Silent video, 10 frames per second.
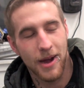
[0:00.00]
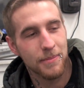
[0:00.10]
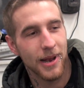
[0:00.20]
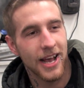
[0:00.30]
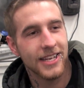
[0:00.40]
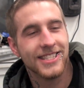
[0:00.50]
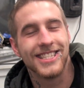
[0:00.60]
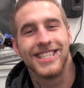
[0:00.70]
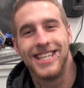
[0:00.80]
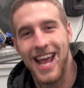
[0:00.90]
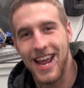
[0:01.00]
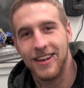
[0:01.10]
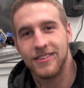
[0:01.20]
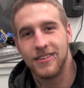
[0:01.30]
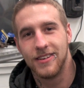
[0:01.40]
My appliance is
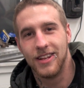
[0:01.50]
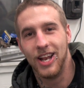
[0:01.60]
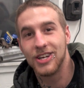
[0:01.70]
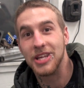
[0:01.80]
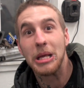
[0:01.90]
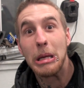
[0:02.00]
dinked. Yeah, Looks buddy.